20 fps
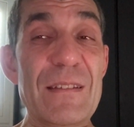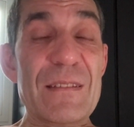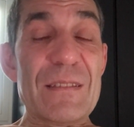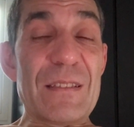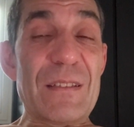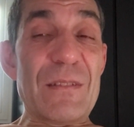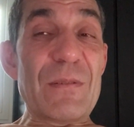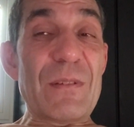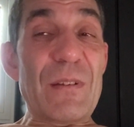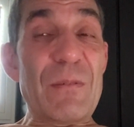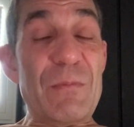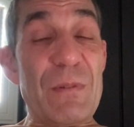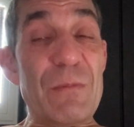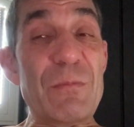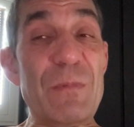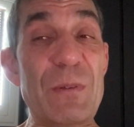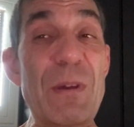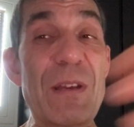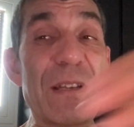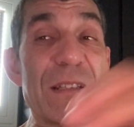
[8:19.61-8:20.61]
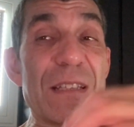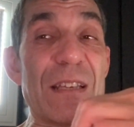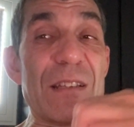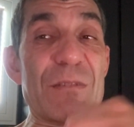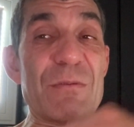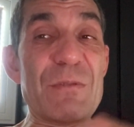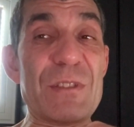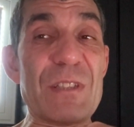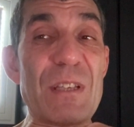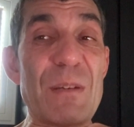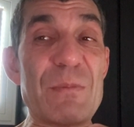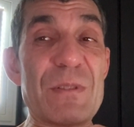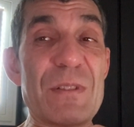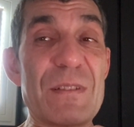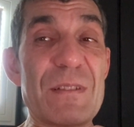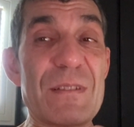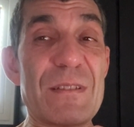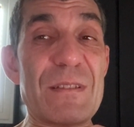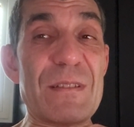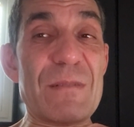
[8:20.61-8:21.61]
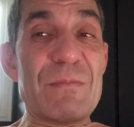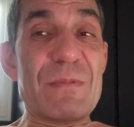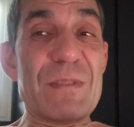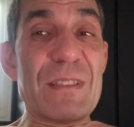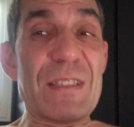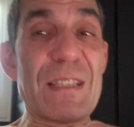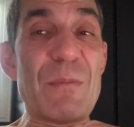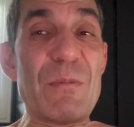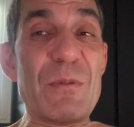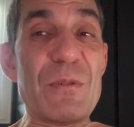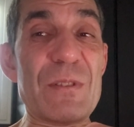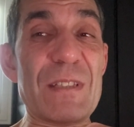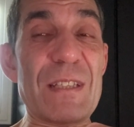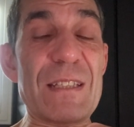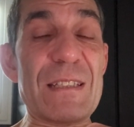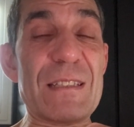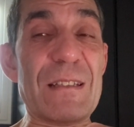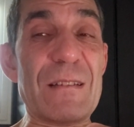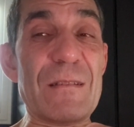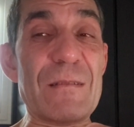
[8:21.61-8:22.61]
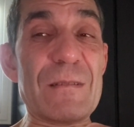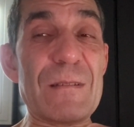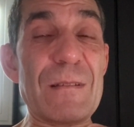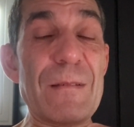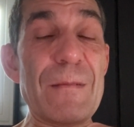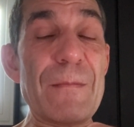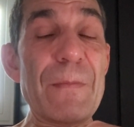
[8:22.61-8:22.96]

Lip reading: So we went down to reception to get more details.